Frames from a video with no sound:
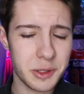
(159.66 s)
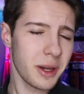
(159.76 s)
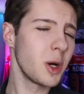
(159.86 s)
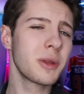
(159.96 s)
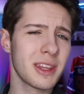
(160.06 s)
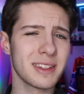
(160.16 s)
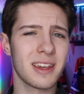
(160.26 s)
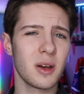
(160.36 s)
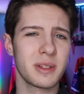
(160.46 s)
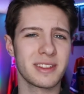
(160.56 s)
So I hope that this
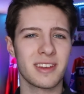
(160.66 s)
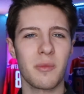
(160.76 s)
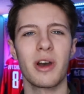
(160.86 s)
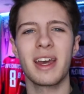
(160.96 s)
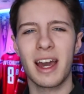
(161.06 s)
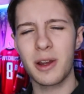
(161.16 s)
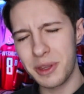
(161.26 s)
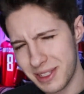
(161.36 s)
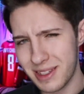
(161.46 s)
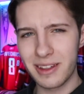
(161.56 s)
helped in some way. I know
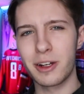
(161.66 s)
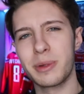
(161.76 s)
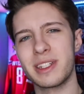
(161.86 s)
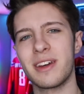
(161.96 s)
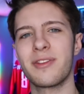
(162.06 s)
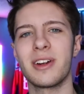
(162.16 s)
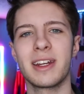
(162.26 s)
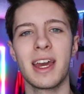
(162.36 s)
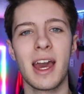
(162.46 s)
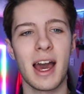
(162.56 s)
this is a little bit different.
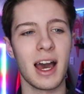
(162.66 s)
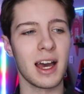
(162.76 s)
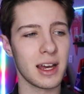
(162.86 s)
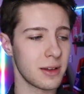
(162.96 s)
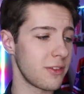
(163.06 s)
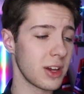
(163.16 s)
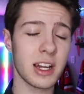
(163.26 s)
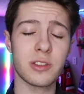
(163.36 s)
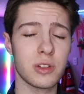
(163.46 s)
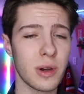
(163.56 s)
If you
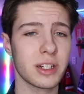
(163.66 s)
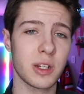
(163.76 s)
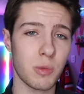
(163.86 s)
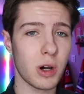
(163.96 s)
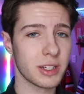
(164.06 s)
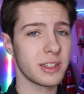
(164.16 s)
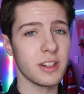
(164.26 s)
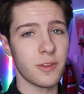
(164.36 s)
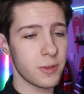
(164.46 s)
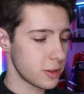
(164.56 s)
guys do actually want to see a
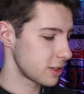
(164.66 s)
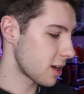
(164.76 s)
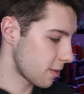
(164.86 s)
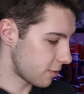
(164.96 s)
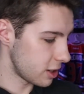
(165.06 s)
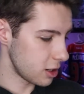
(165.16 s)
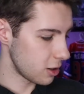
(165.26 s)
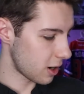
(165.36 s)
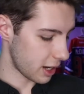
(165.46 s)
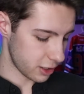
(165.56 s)
full setup
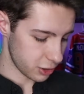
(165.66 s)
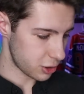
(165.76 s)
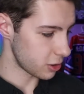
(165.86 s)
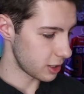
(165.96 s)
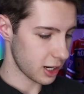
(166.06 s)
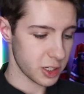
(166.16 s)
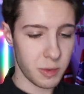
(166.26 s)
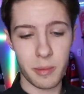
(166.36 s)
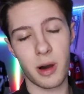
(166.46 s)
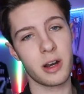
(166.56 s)
video, I can show you guys my
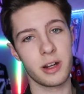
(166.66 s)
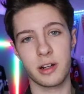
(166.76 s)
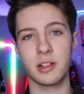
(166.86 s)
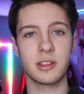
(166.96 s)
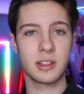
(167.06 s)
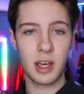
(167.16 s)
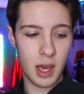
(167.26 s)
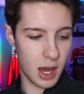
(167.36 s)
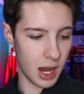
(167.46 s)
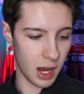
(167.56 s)
monitors,
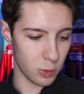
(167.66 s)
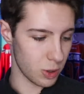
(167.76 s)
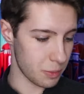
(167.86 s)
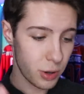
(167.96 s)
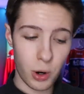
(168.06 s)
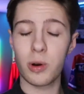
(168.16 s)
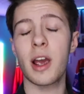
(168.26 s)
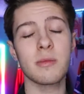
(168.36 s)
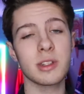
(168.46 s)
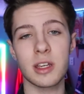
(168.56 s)
what
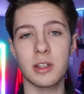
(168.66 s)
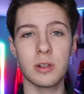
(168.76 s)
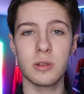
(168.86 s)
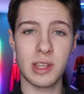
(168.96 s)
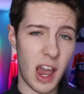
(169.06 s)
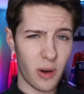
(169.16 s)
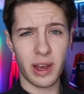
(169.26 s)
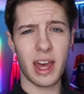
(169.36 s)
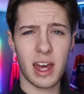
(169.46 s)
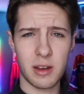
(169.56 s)
programs I use, how I
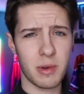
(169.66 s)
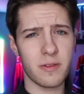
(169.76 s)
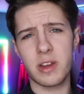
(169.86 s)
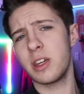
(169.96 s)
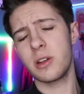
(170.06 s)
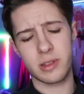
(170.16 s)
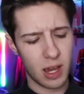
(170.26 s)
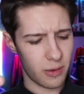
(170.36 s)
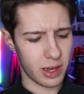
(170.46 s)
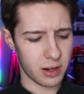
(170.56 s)
edit my videos,
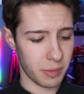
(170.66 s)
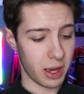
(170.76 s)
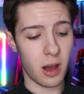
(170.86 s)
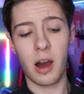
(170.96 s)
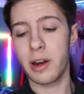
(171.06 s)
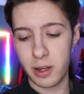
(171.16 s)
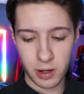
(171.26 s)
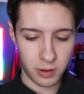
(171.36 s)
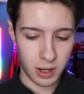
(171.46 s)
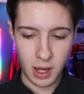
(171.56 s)
how I edit my
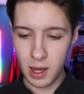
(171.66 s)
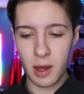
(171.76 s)
audio.